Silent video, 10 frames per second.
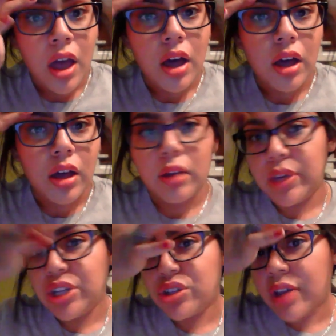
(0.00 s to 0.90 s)

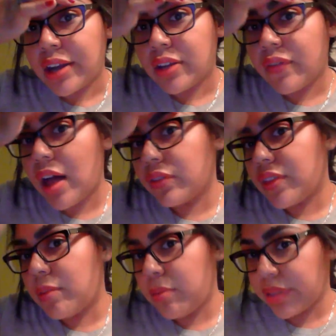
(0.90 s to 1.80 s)
It just kind of held
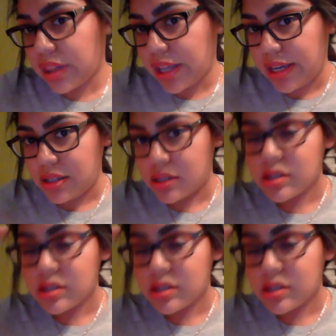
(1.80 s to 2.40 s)
them in place.